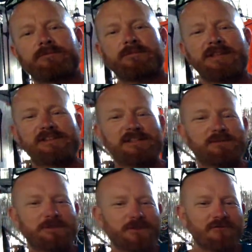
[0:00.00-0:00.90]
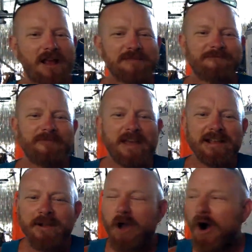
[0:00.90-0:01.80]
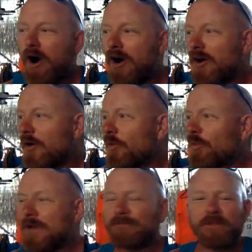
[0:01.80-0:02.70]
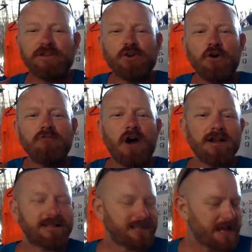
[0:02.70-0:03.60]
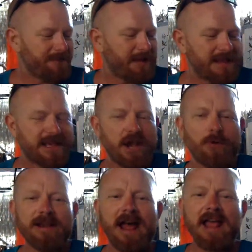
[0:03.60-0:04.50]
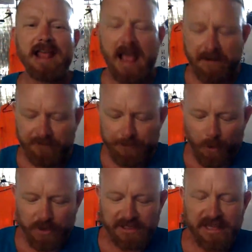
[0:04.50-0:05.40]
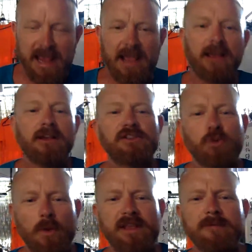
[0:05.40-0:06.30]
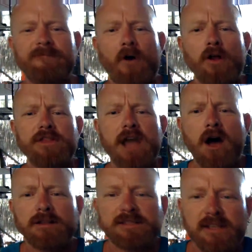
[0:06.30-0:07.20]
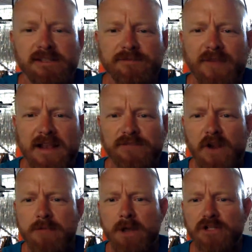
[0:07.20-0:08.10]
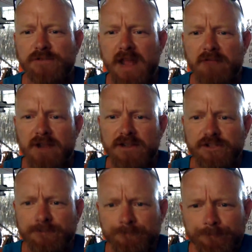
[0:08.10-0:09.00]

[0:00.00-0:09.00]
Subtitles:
This is the great thing with the Joyrider TV Q&A, everybody's here so we can find the answers. Thanks very much for that, Rich.